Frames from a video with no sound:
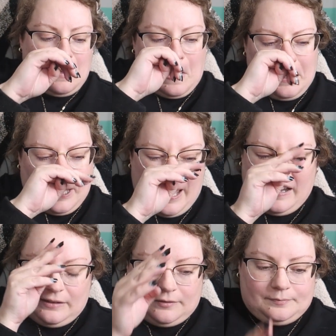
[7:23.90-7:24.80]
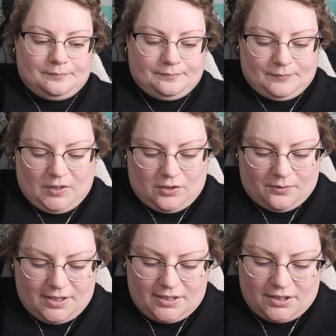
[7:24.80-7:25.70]
again,
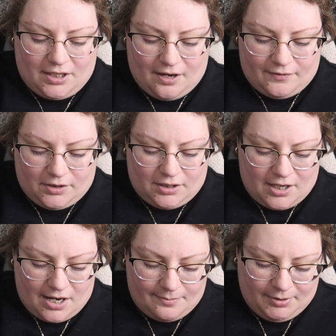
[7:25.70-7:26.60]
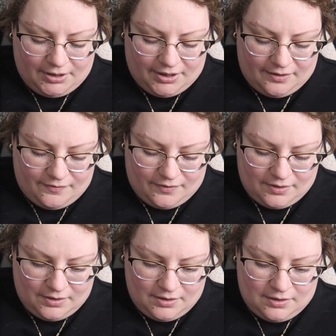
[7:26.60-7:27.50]
going to cover, I believe,
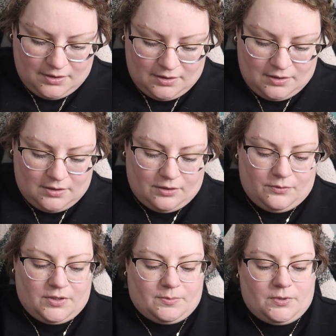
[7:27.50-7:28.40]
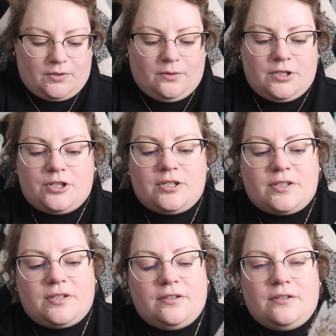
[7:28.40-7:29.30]
oh, this one's
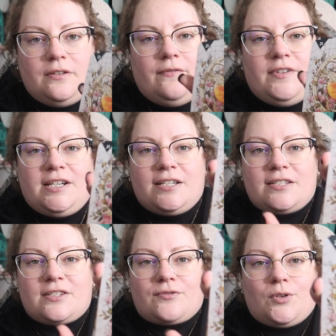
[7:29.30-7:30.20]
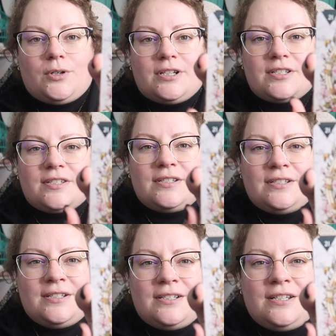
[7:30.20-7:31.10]
gorgeous. Venus, of course.
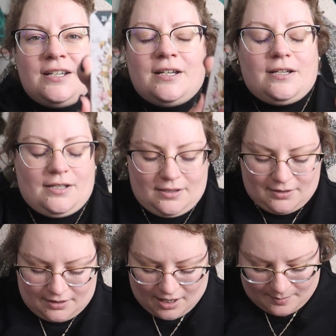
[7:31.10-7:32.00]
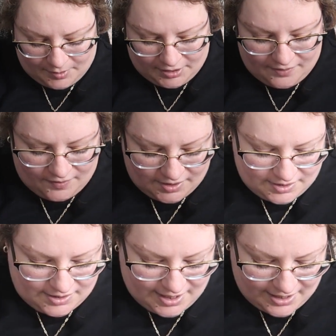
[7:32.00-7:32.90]
I believe
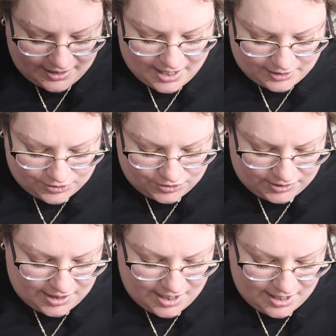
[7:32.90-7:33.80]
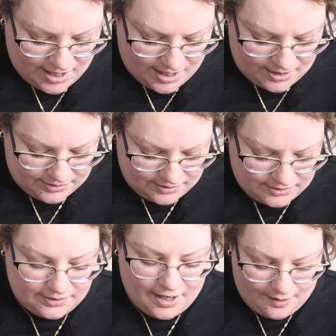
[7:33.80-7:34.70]
this deck actually
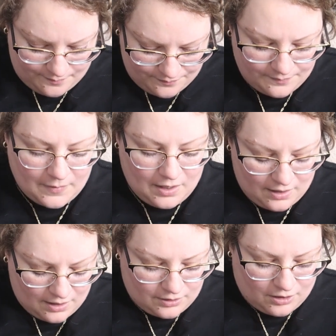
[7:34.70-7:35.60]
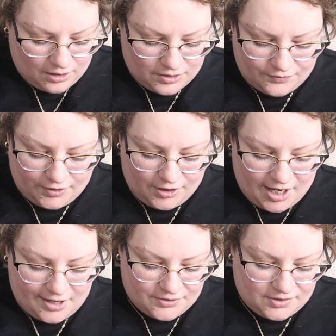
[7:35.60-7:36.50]
has, yeah, cards for your
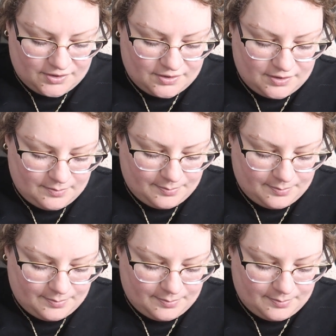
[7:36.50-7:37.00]
house